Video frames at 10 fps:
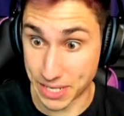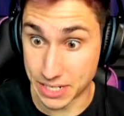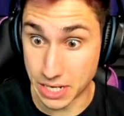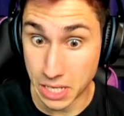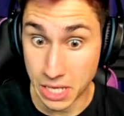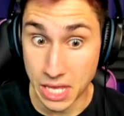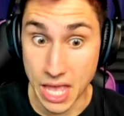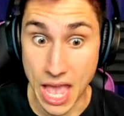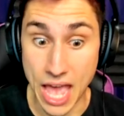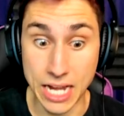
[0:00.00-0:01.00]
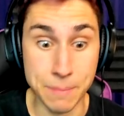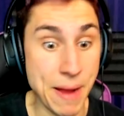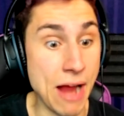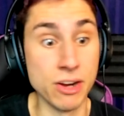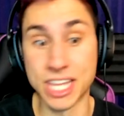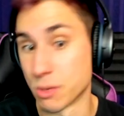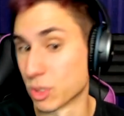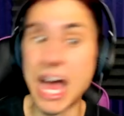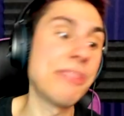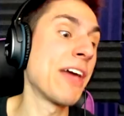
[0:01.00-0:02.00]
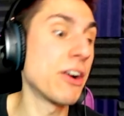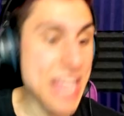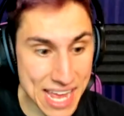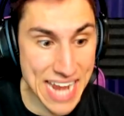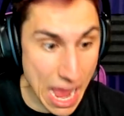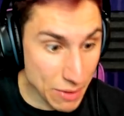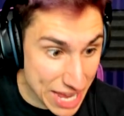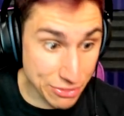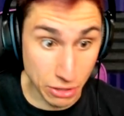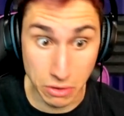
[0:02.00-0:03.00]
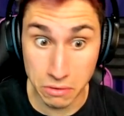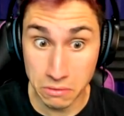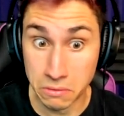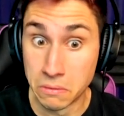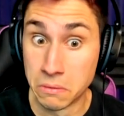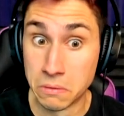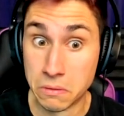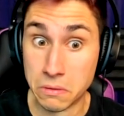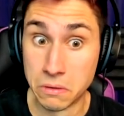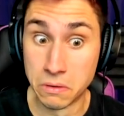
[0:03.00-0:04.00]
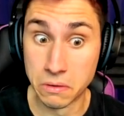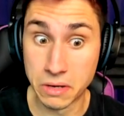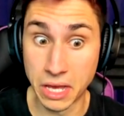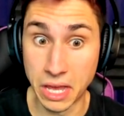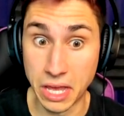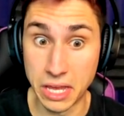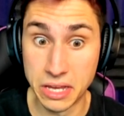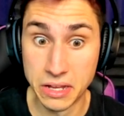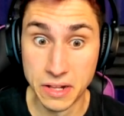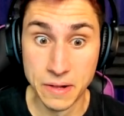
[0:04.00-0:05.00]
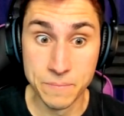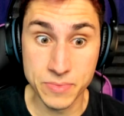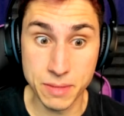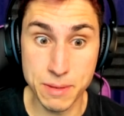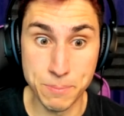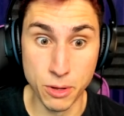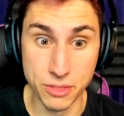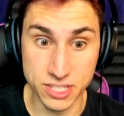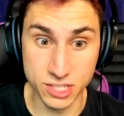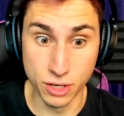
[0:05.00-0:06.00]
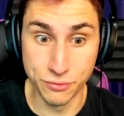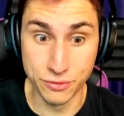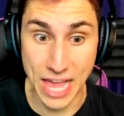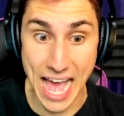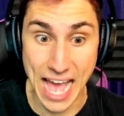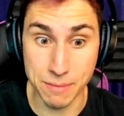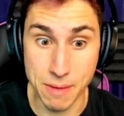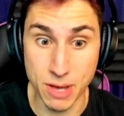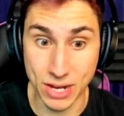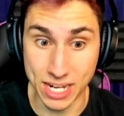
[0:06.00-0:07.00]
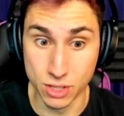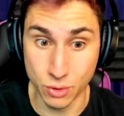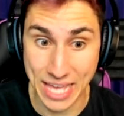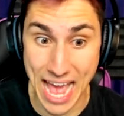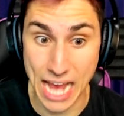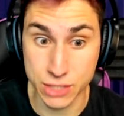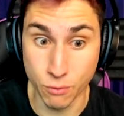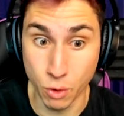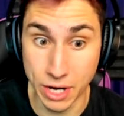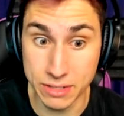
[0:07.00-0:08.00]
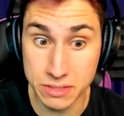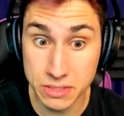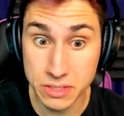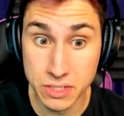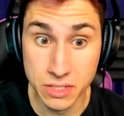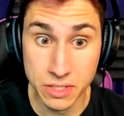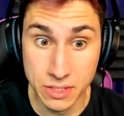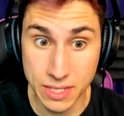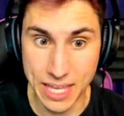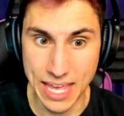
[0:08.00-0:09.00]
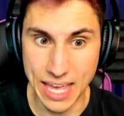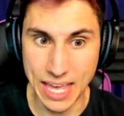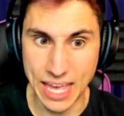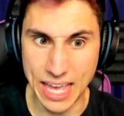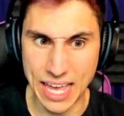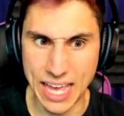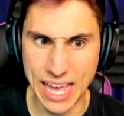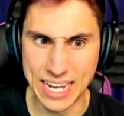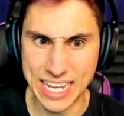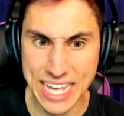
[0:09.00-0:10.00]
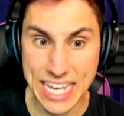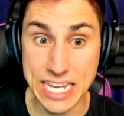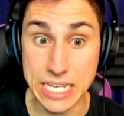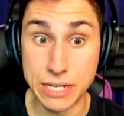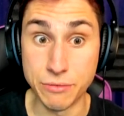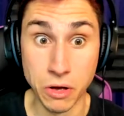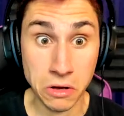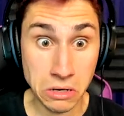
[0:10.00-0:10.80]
been. And apparently we're not there yet now either. Okay. Let me pull this little flag. Maybe I'll get a little cash for it. And heave.